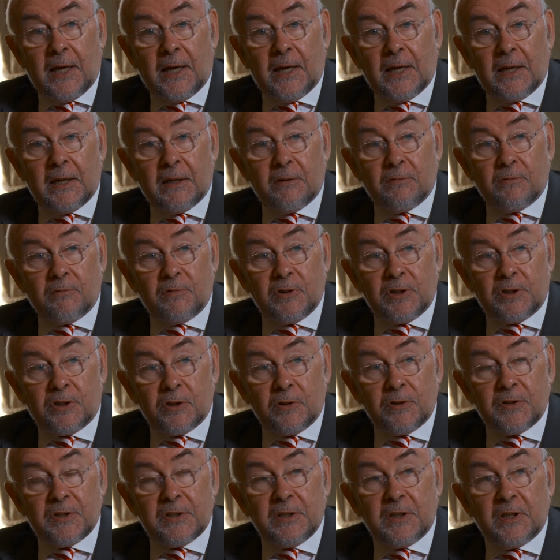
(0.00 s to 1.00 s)

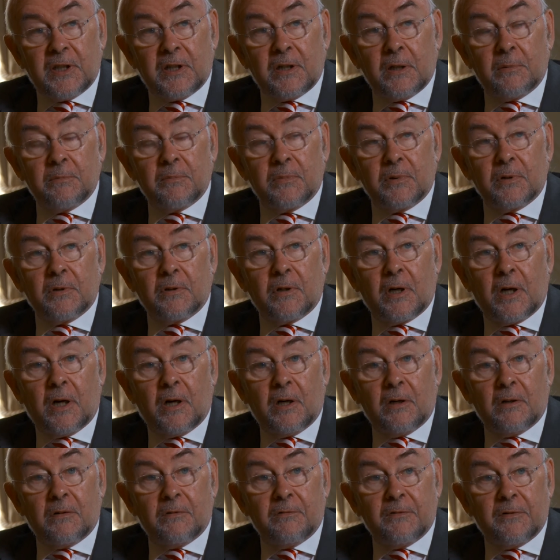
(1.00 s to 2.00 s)
reducing the number
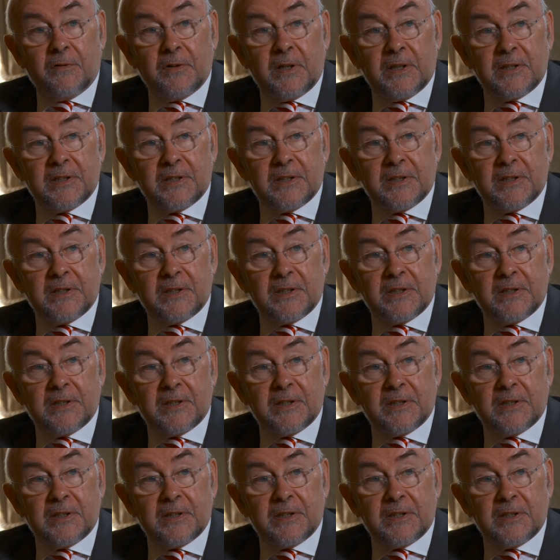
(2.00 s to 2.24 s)
of